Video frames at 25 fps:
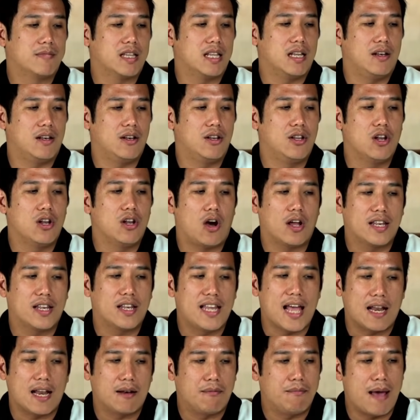not
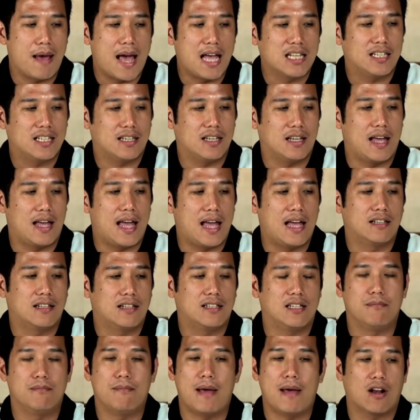that bad as
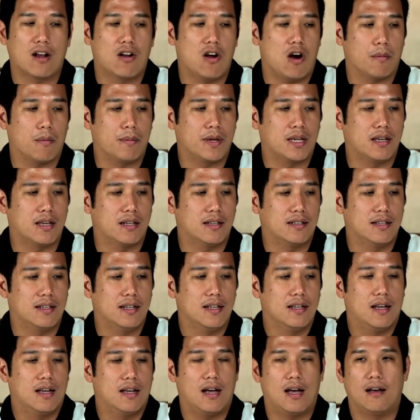in Bangkok because
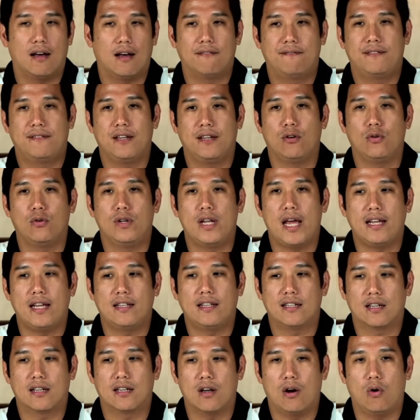a few days
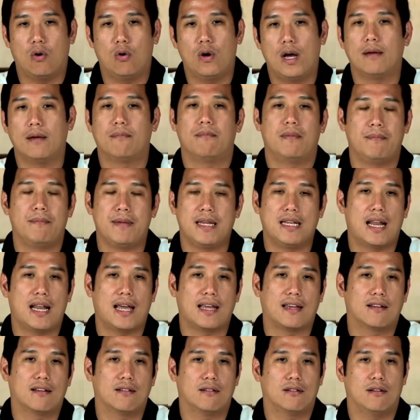ago, I mean,
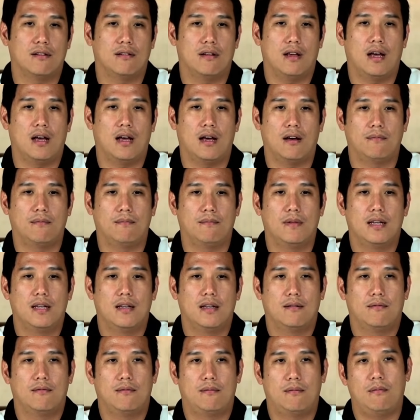like
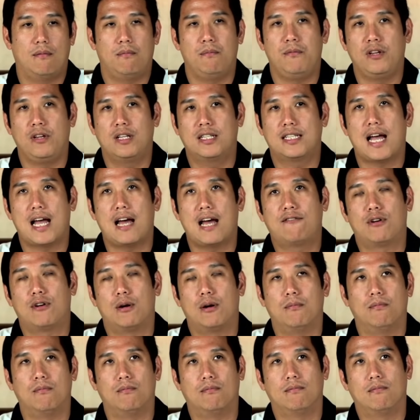we start
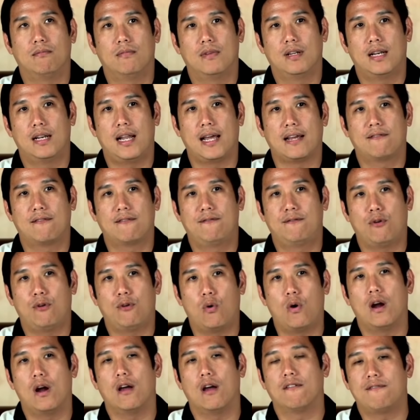from like
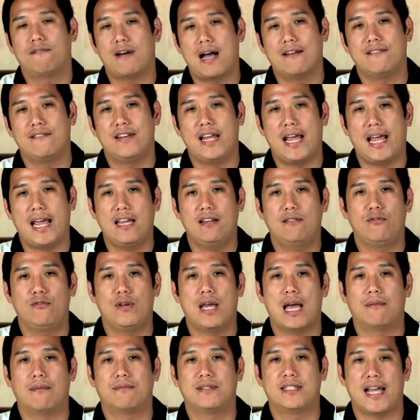4 or 5 days, we
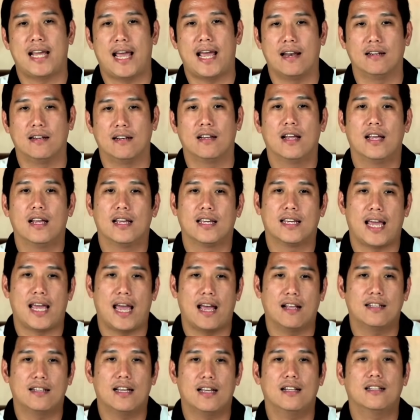have 10
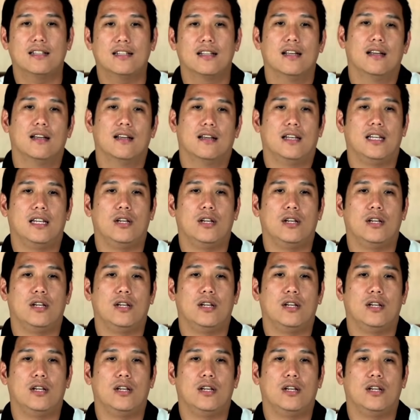cases, new